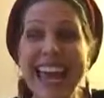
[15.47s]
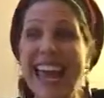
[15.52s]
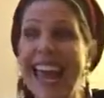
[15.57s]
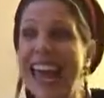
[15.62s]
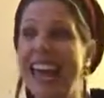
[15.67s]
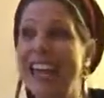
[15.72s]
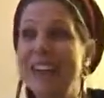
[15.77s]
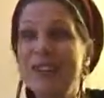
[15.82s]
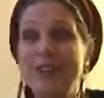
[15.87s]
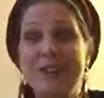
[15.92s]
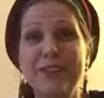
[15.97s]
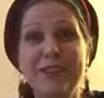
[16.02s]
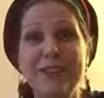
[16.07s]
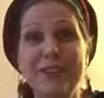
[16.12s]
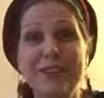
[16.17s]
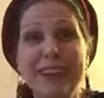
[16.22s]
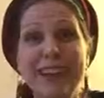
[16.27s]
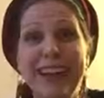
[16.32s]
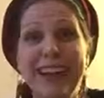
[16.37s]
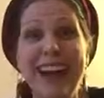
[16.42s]
and
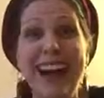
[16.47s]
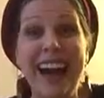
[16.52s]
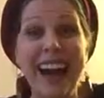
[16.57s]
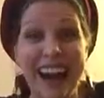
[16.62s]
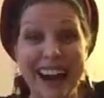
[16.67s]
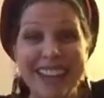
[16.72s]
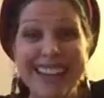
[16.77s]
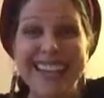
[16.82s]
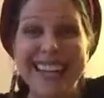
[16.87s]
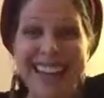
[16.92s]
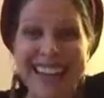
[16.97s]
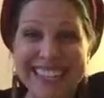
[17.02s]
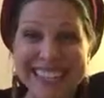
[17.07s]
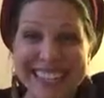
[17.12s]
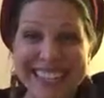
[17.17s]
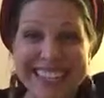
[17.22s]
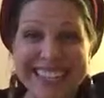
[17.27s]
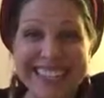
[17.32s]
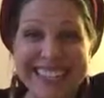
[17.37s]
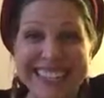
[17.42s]
your high
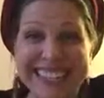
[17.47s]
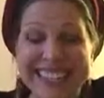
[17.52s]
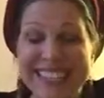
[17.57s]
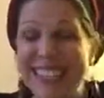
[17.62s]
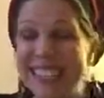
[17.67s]
taxes,